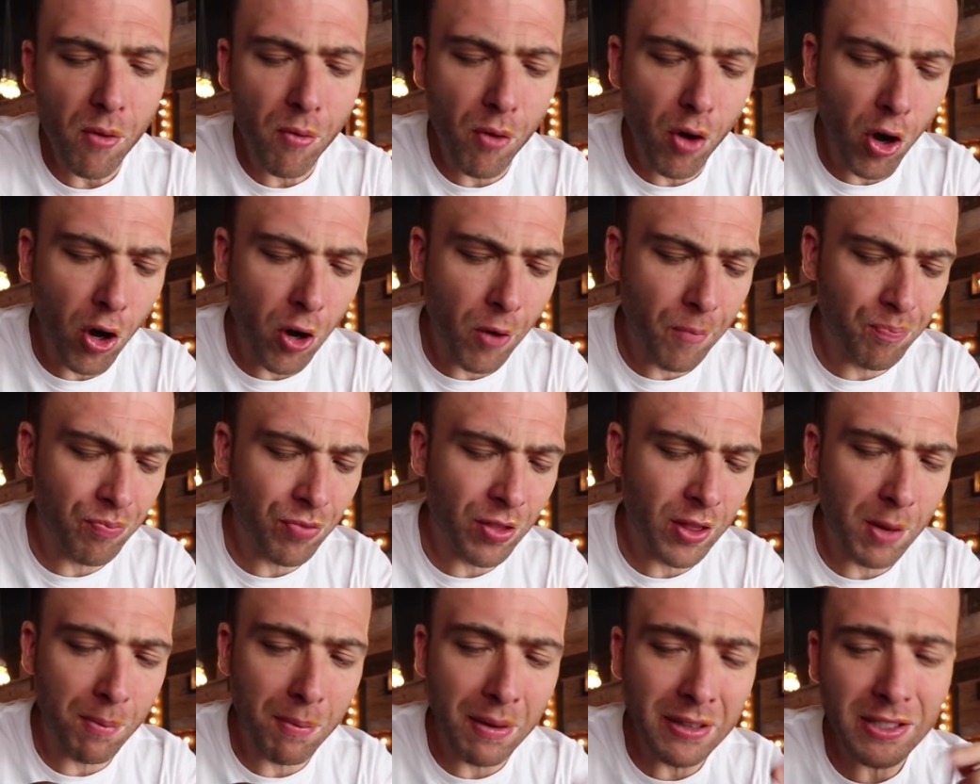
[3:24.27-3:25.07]
Oh,
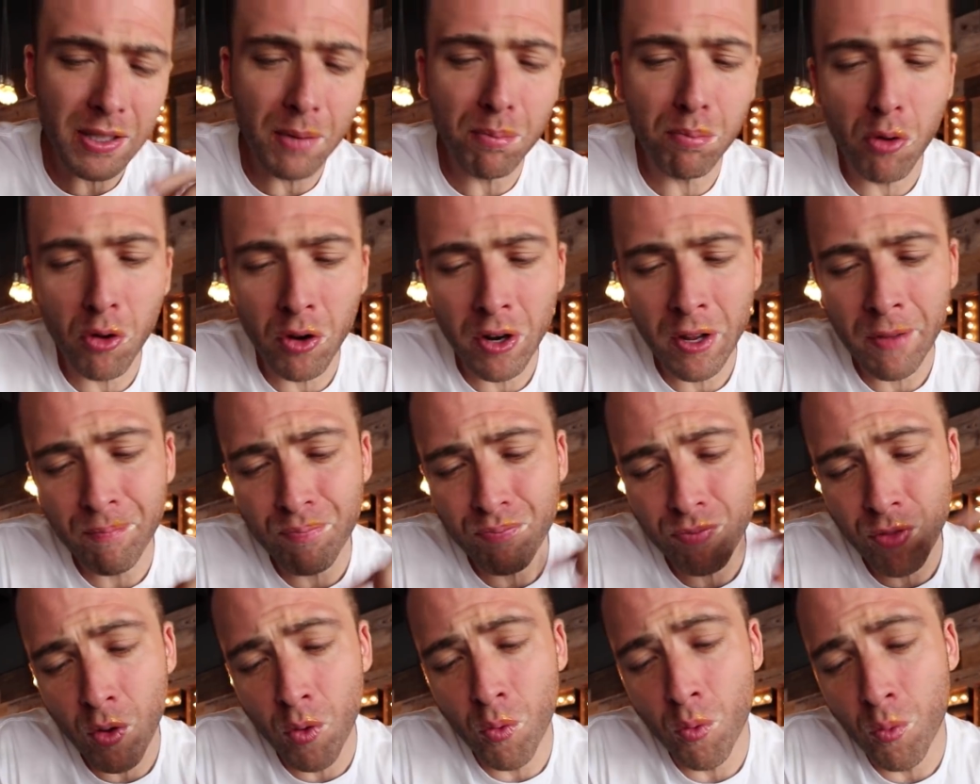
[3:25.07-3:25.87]
the mascarpone
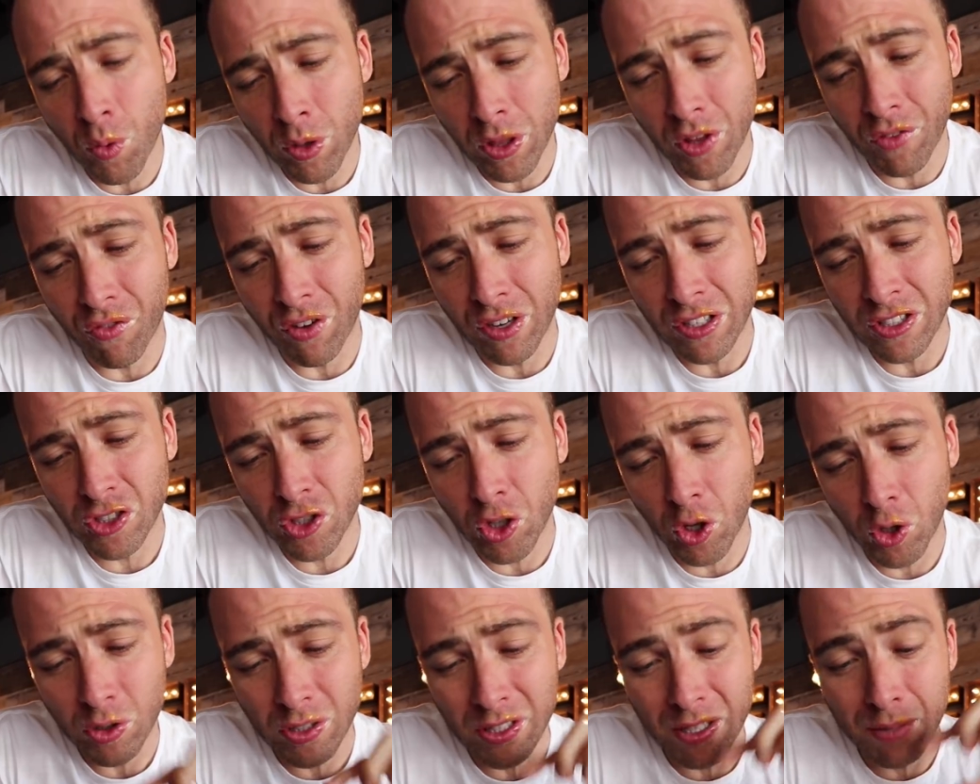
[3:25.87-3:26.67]
with the French
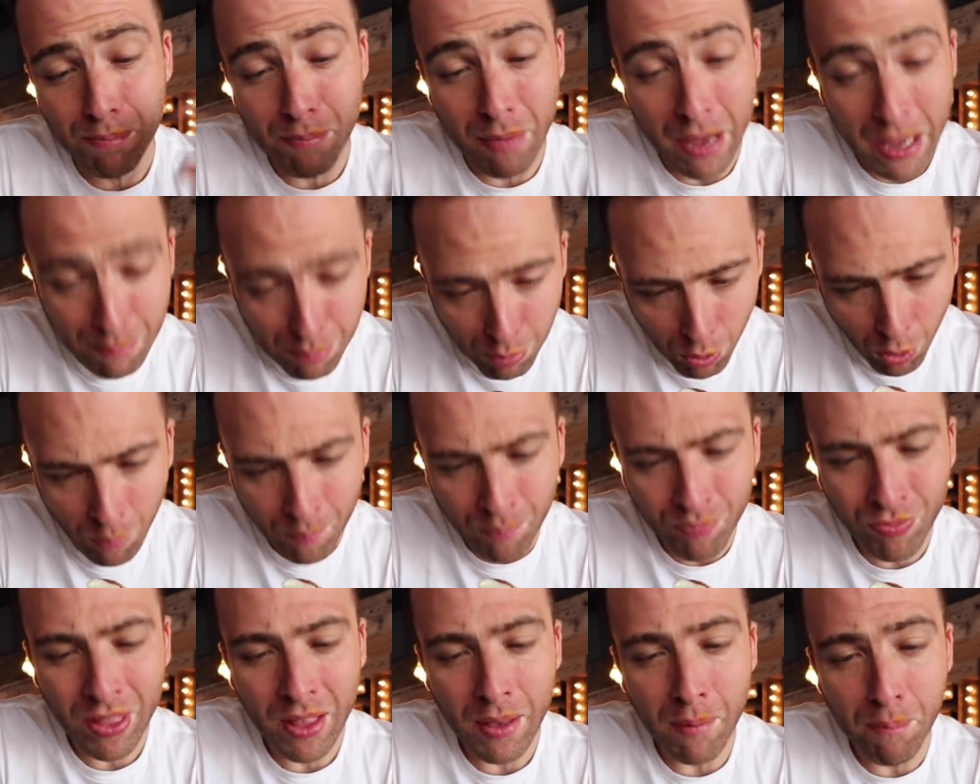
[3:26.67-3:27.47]
toast and the maple
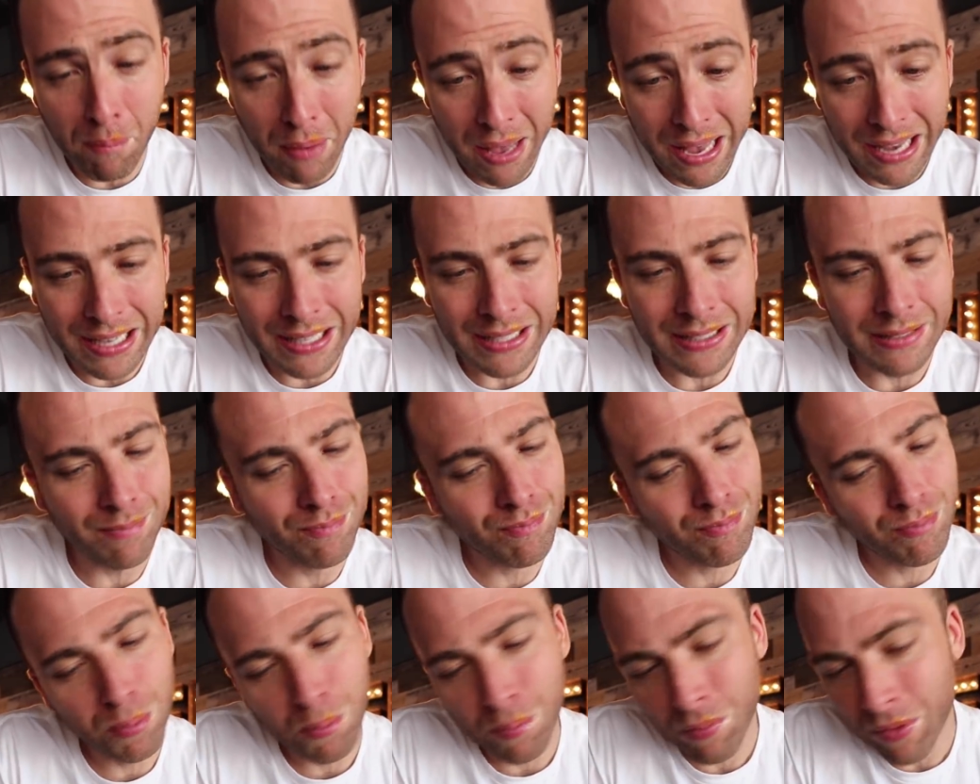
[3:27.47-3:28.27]
bacon,
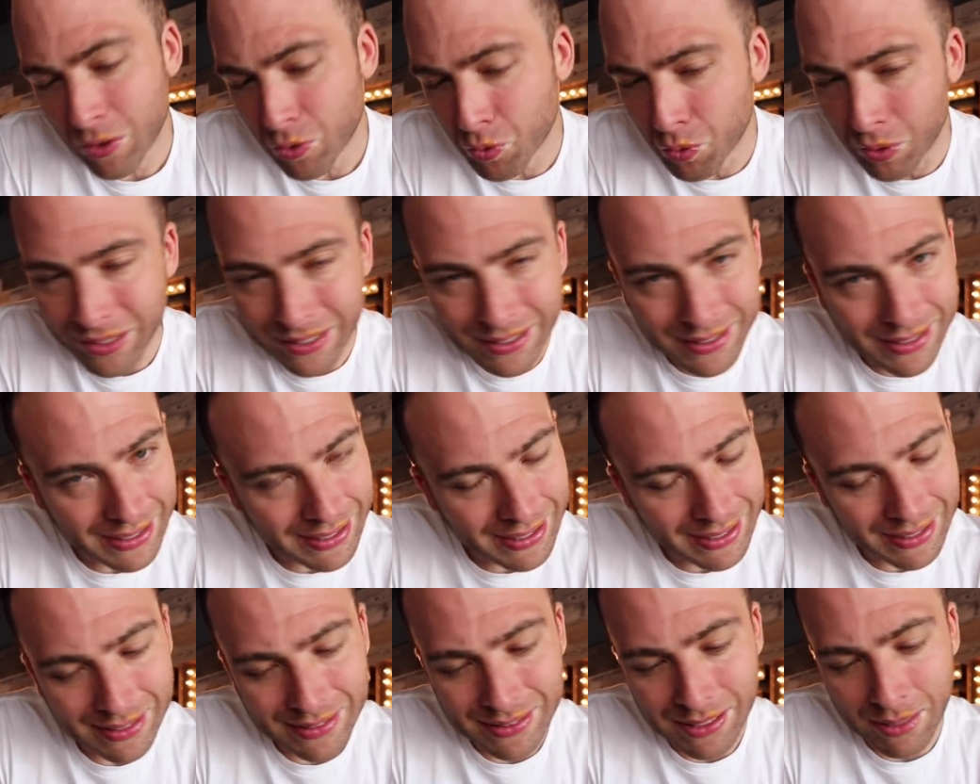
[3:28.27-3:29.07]
it's
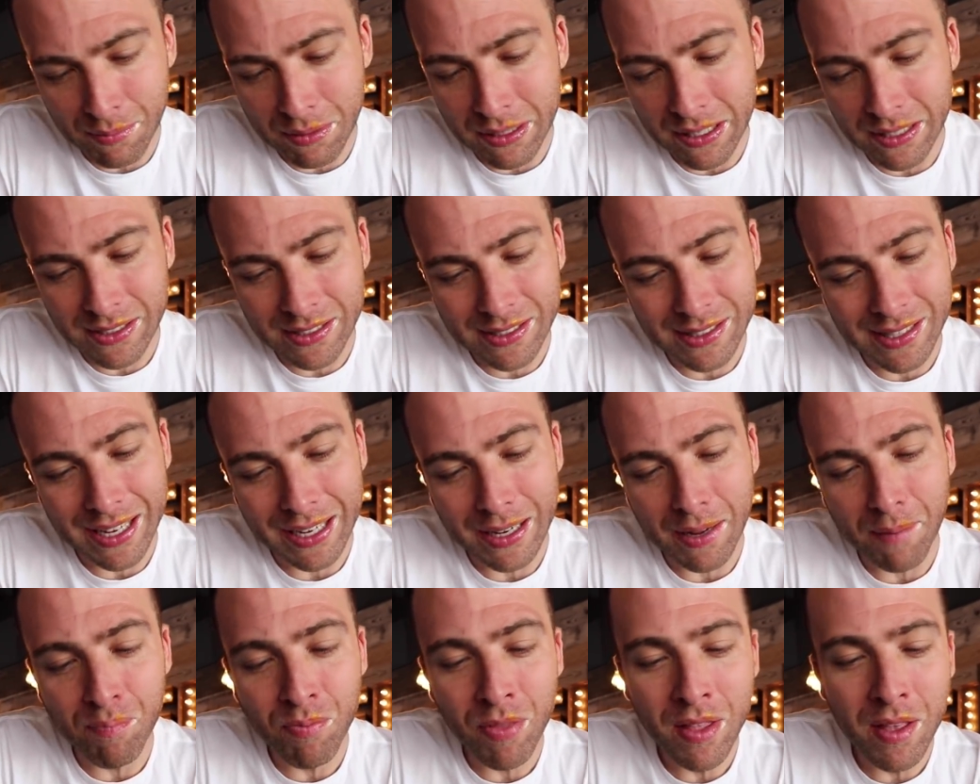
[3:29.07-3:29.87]
ridiculous. I mean, this is like
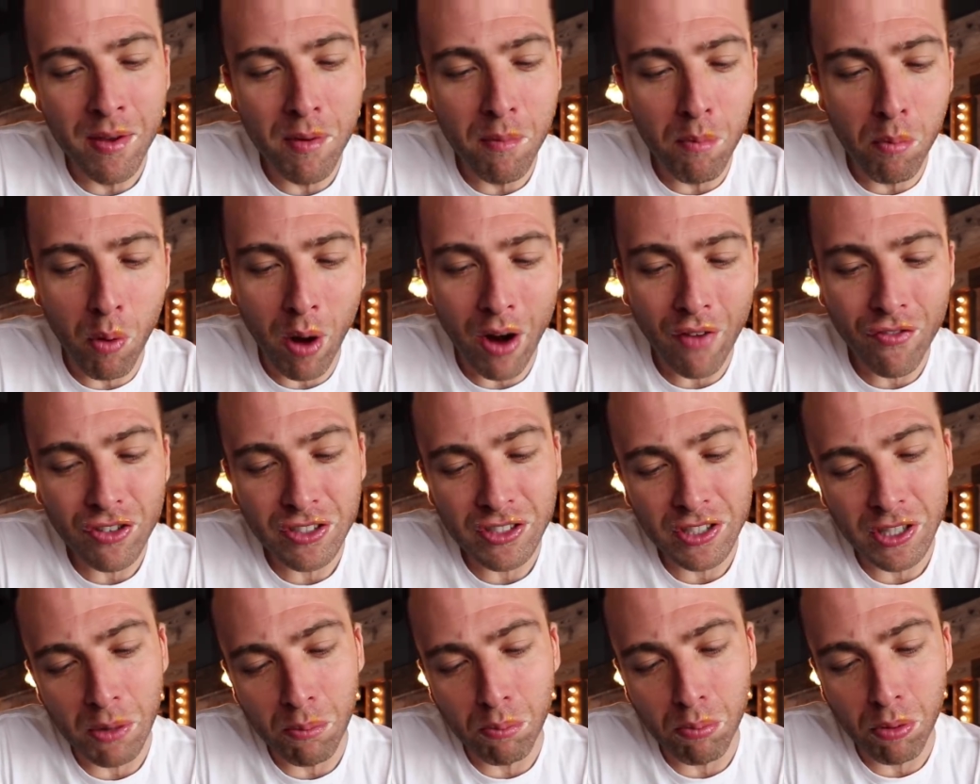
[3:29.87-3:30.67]

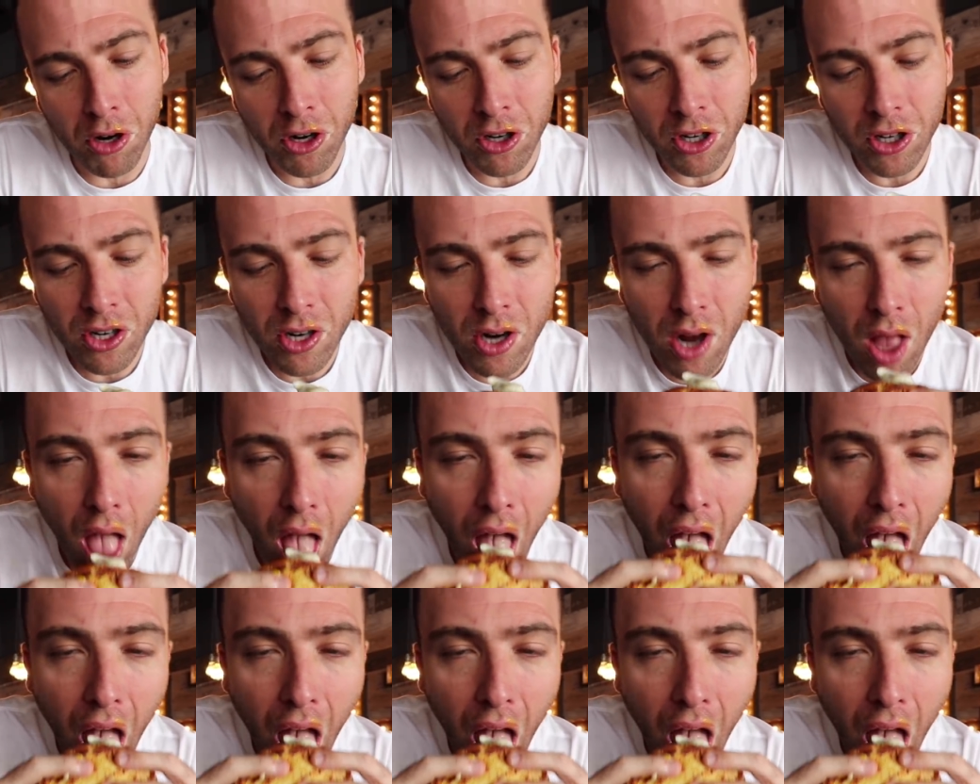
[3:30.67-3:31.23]
breakfast in a burger.